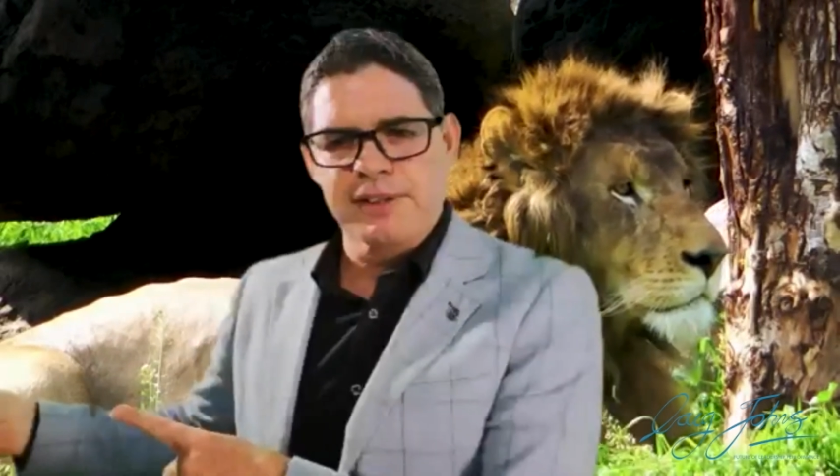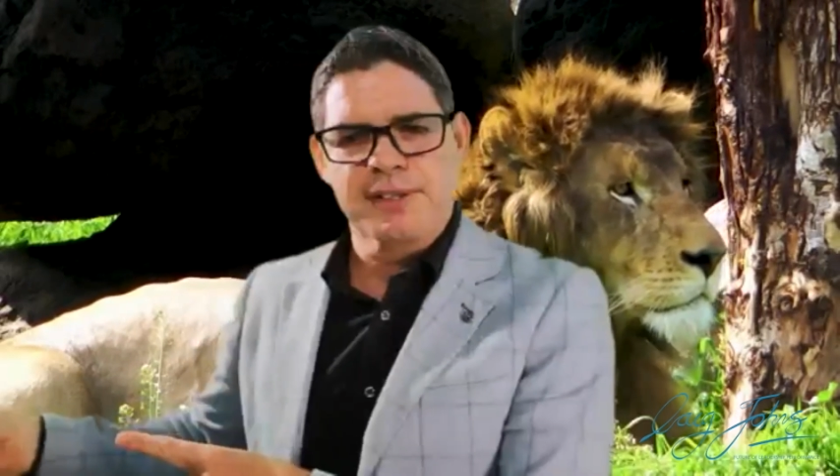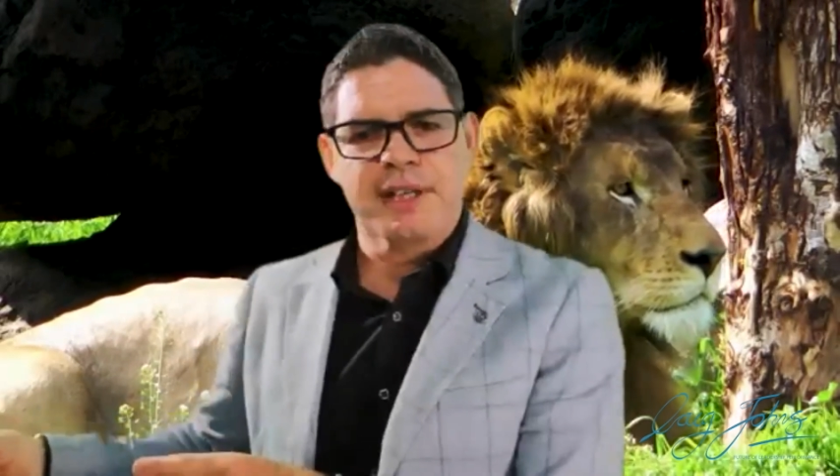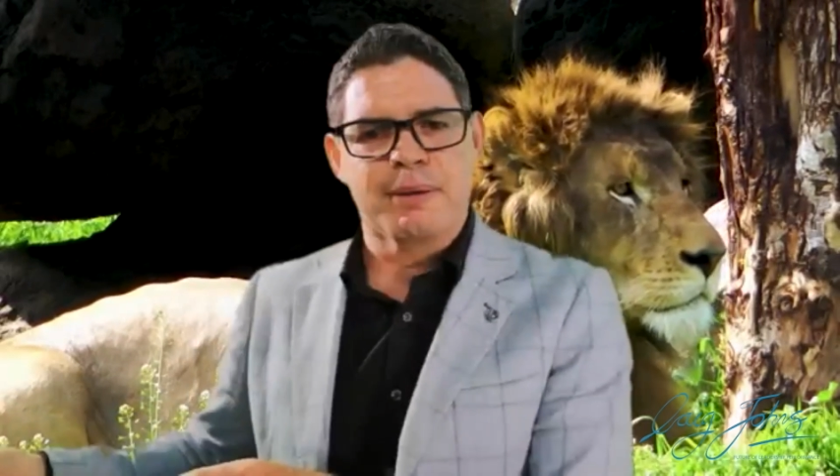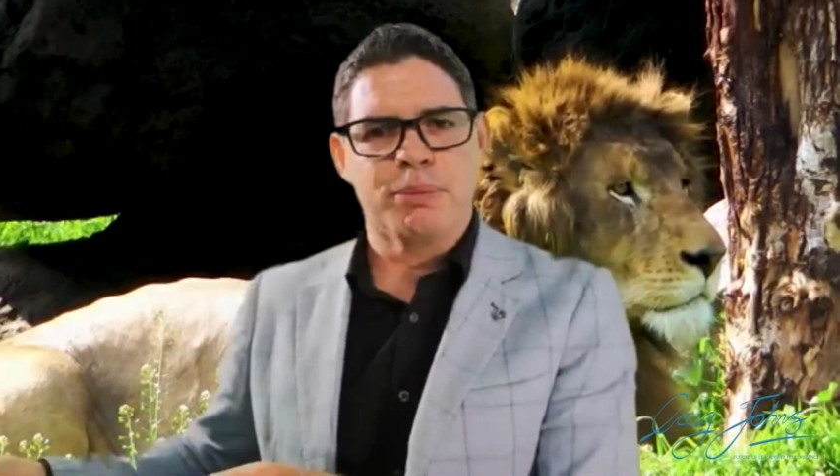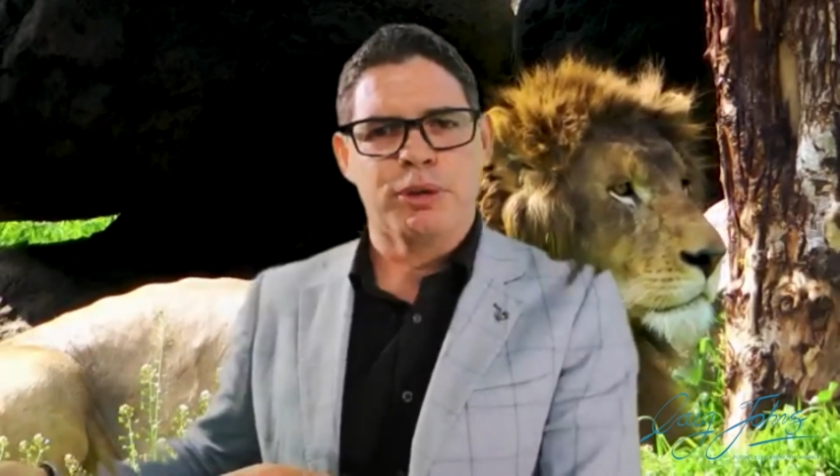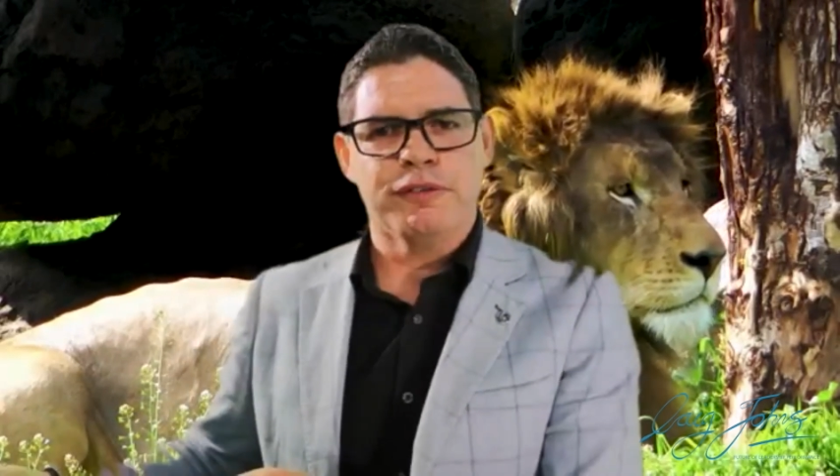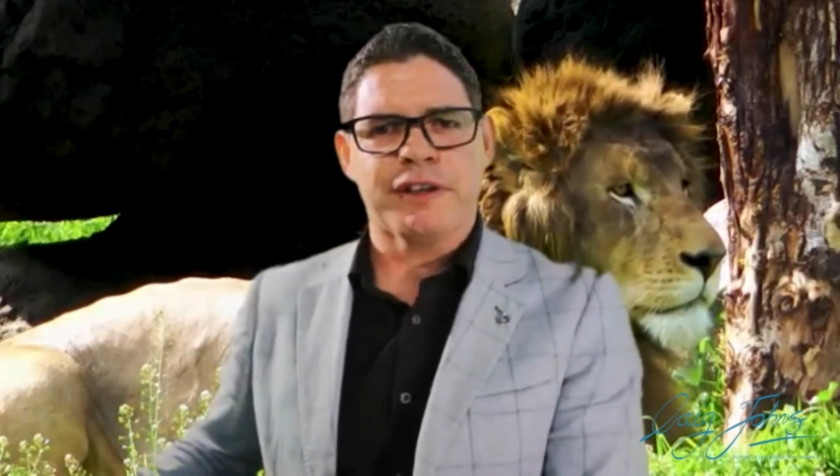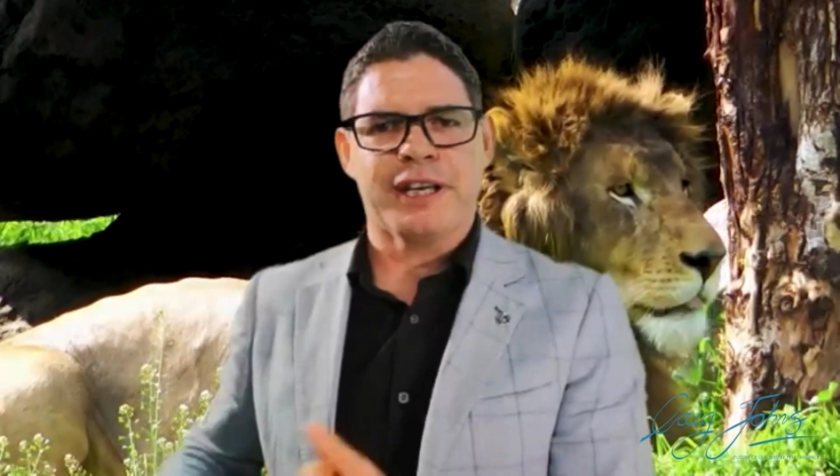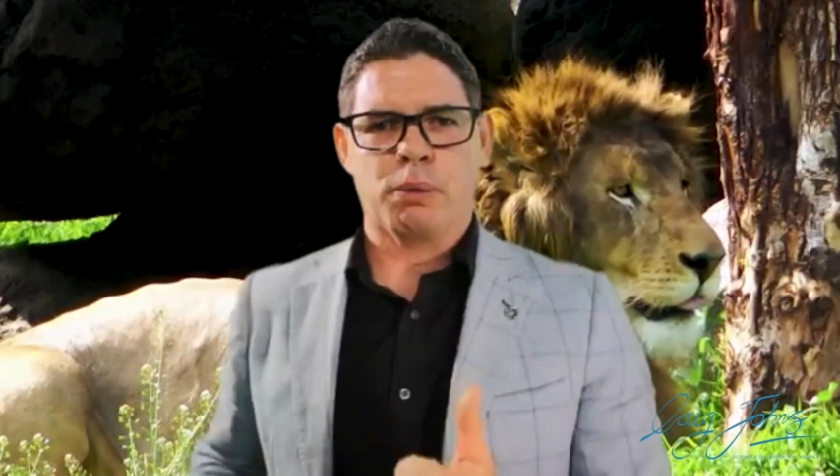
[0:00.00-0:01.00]
the same
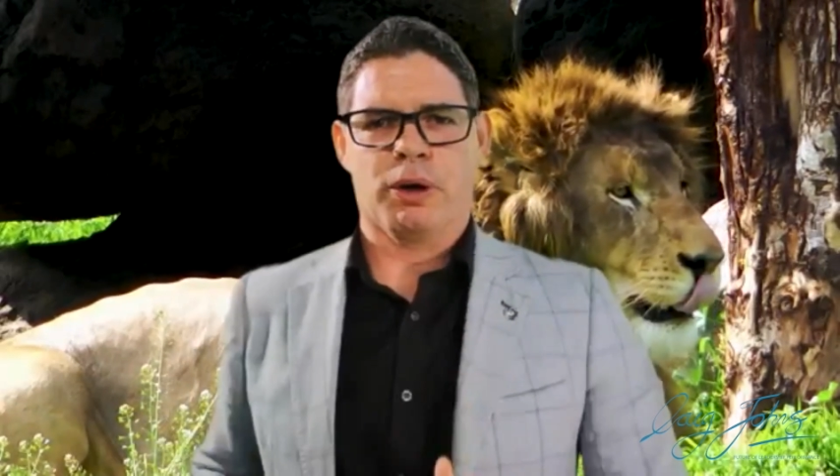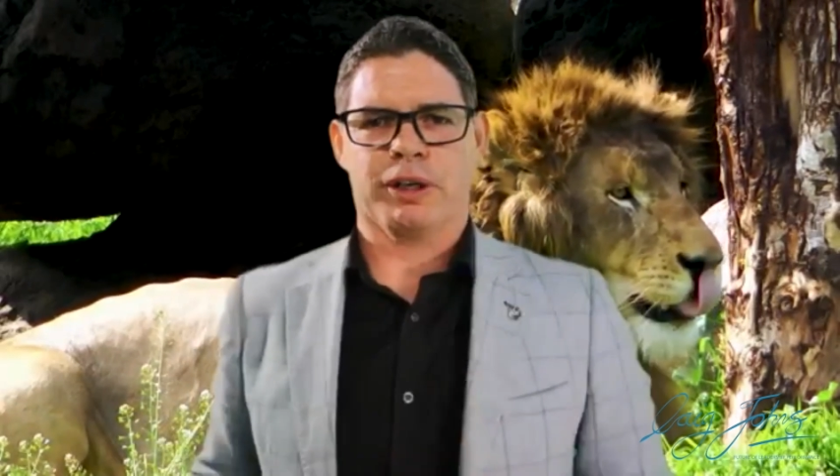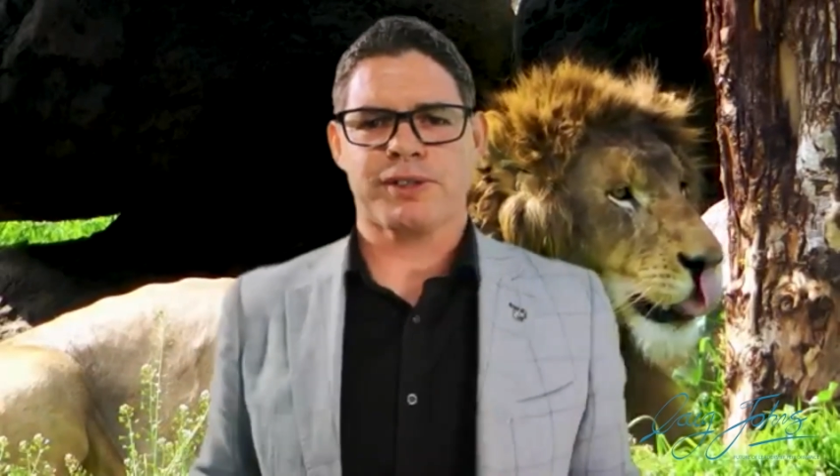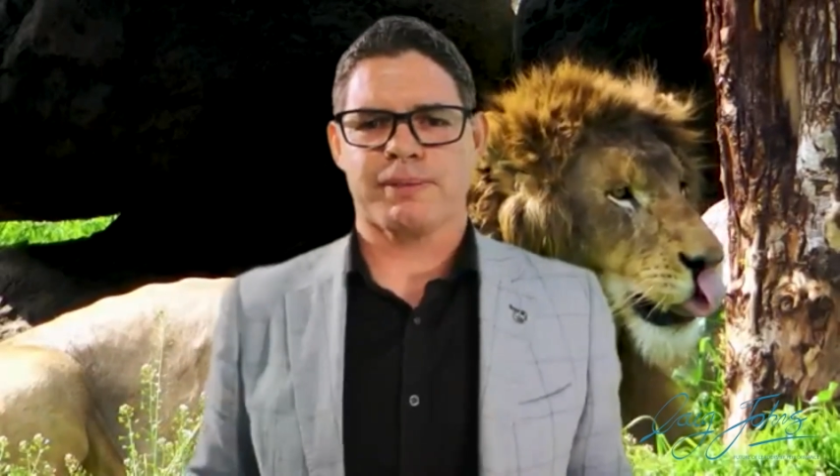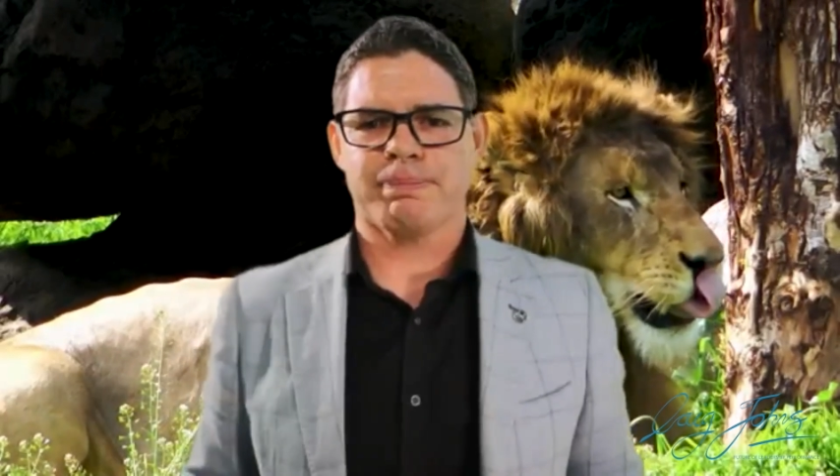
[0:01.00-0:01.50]
move, and it works.